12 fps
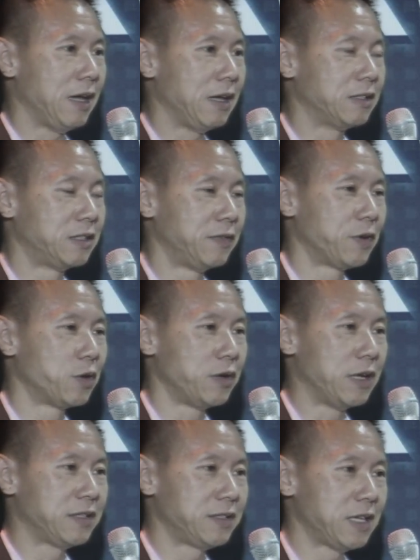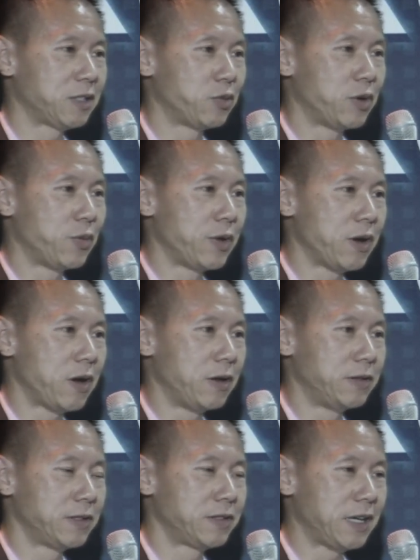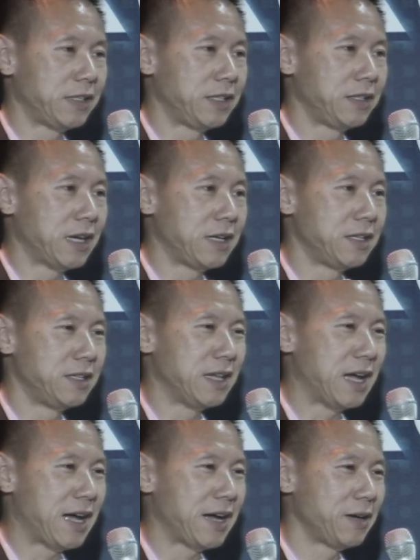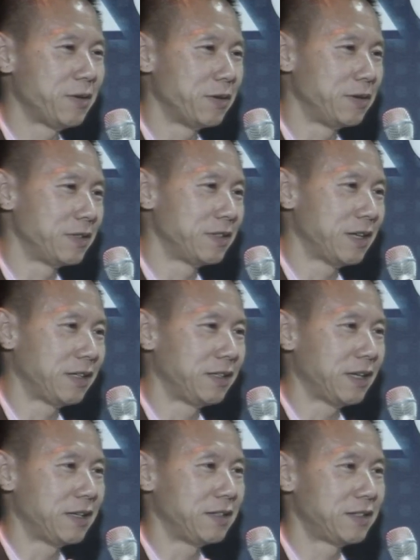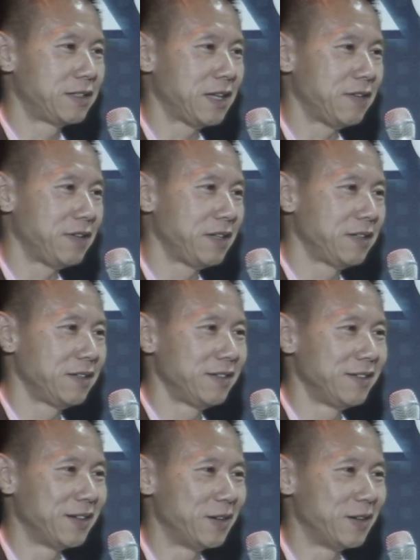it's difficult to assess where we are. Is this 1999 or is this 1997?